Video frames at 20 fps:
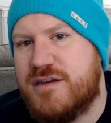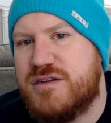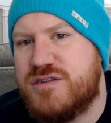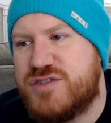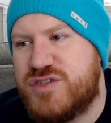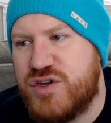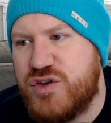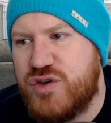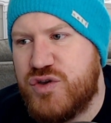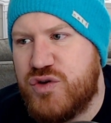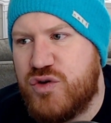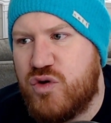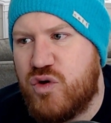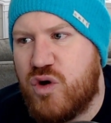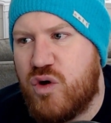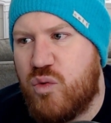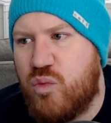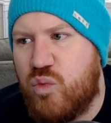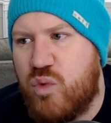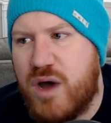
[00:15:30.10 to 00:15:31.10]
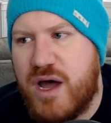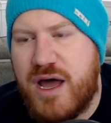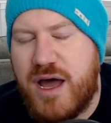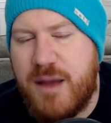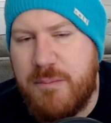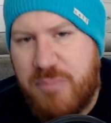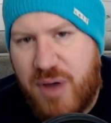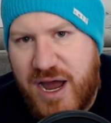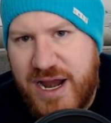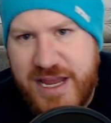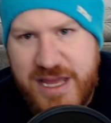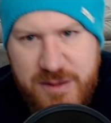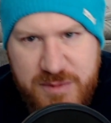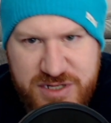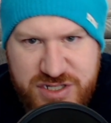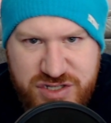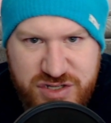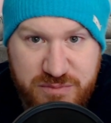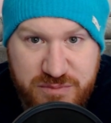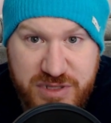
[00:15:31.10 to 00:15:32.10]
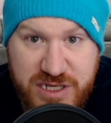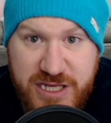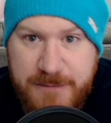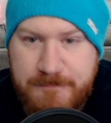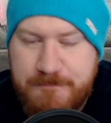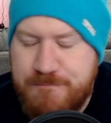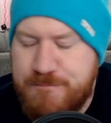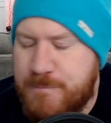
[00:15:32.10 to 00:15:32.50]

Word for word: to what body image should be.